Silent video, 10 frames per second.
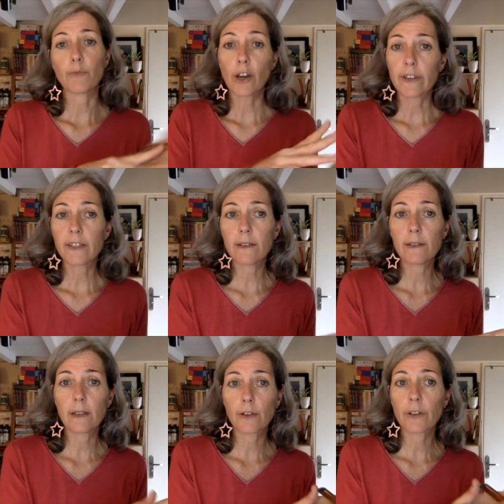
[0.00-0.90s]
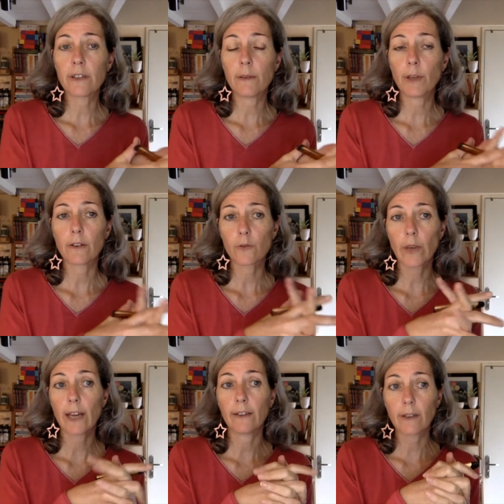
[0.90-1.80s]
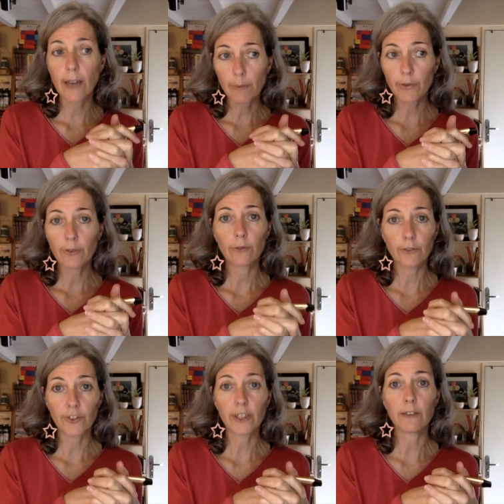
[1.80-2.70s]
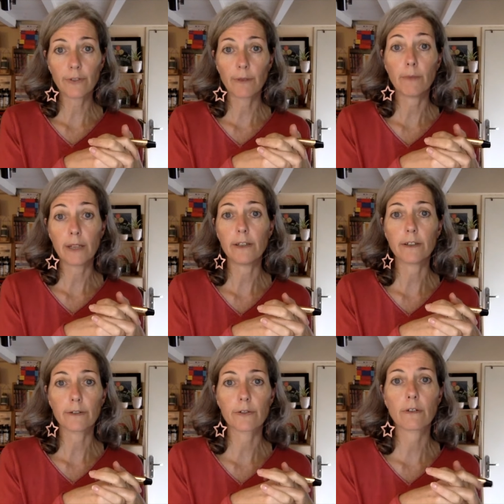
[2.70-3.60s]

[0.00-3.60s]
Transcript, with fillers: Privacy and security because we had a gap to fill from many years